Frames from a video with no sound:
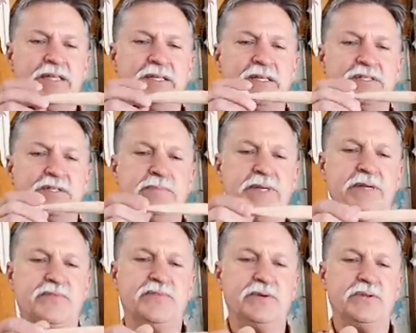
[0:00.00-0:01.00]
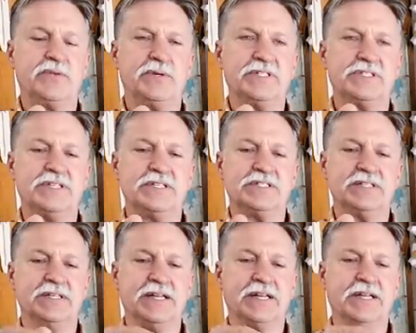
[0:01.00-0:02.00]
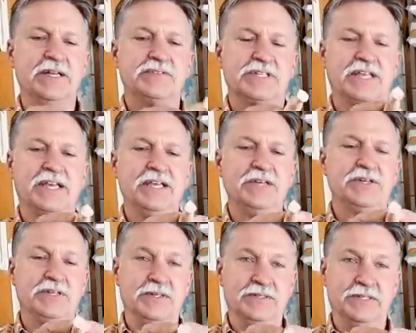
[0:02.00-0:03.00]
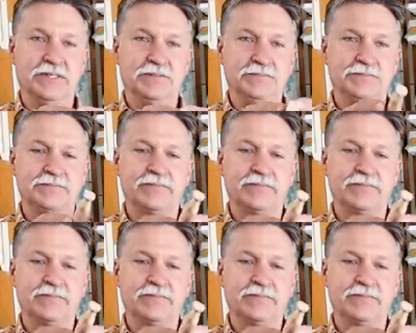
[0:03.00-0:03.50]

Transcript: It doesn't spin a full 360 and it leaves a keel on there.